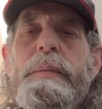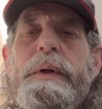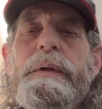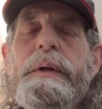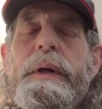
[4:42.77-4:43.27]

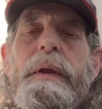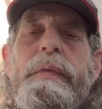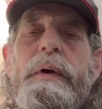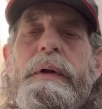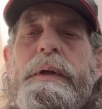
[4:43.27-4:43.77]
But then I
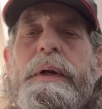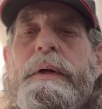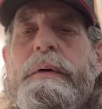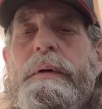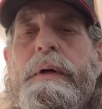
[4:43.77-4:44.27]
thought, you
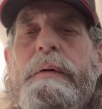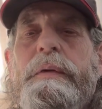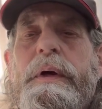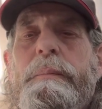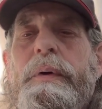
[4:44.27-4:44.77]
know, I
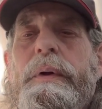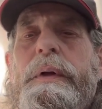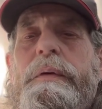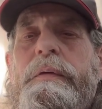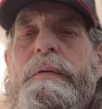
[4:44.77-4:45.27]
dug
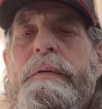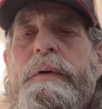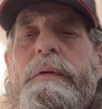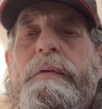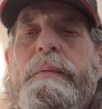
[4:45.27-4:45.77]
bullets,
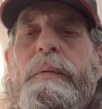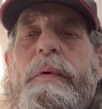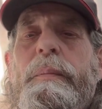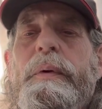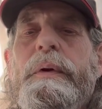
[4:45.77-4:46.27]
you know, Civil
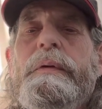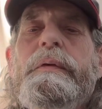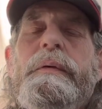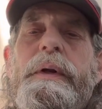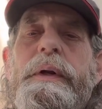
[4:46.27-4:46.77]
War bullets
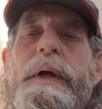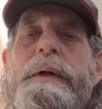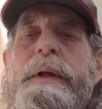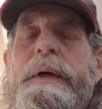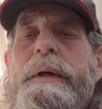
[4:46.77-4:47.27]
that read
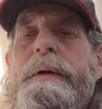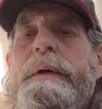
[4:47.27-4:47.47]
like that.